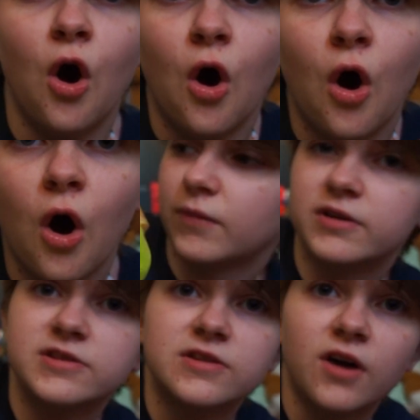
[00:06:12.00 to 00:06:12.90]
I
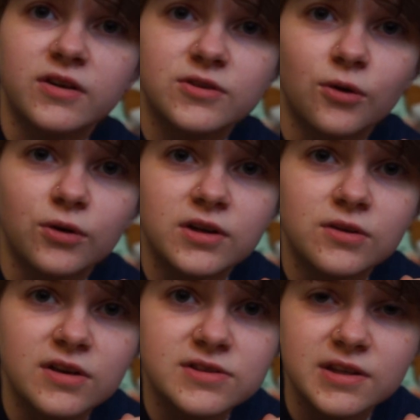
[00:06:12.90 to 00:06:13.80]
see dinosaur. Can you
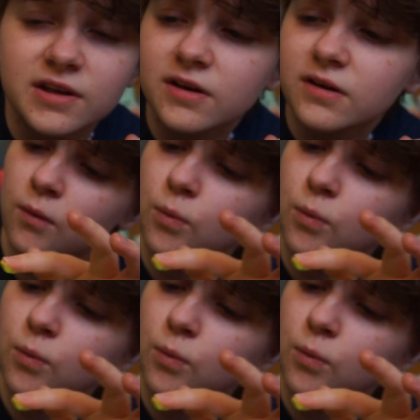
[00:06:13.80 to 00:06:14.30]
guys see it?